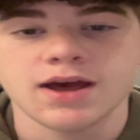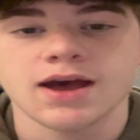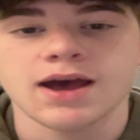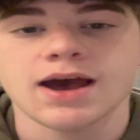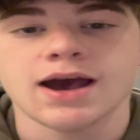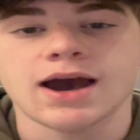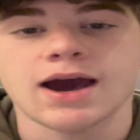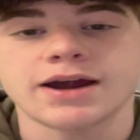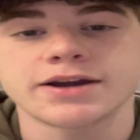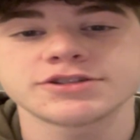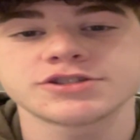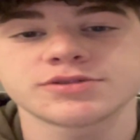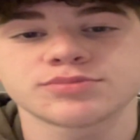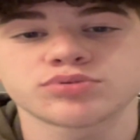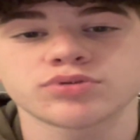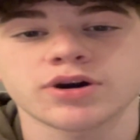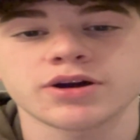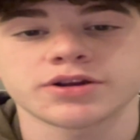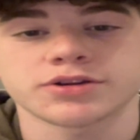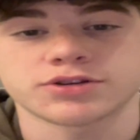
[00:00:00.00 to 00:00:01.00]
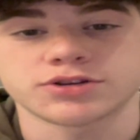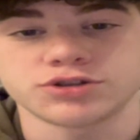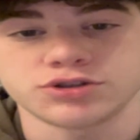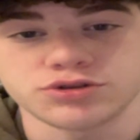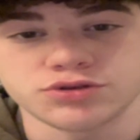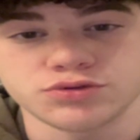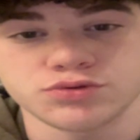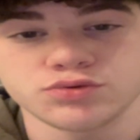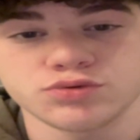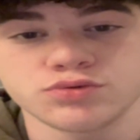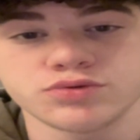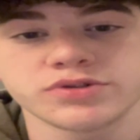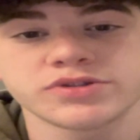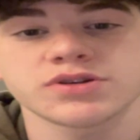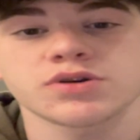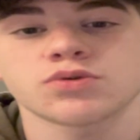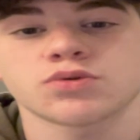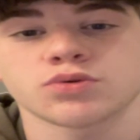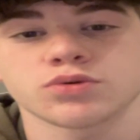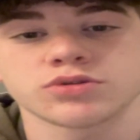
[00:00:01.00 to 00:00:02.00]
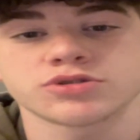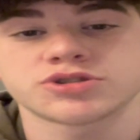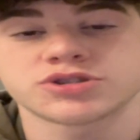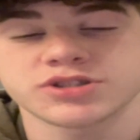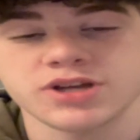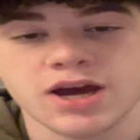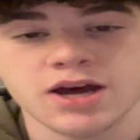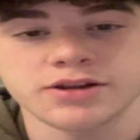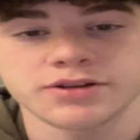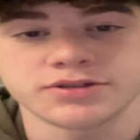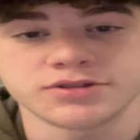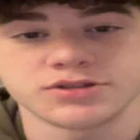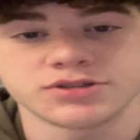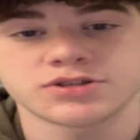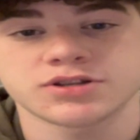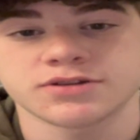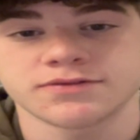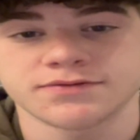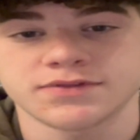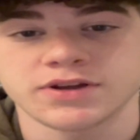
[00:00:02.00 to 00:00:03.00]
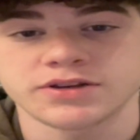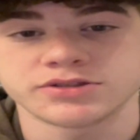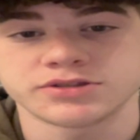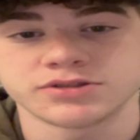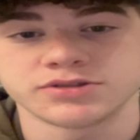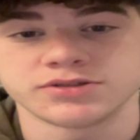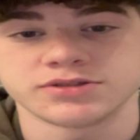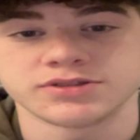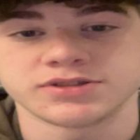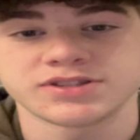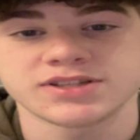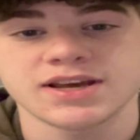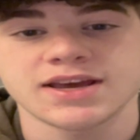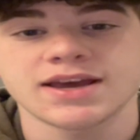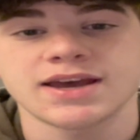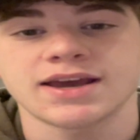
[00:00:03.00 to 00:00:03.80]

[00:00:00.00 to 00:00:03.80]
How does your product use or challenge conventions,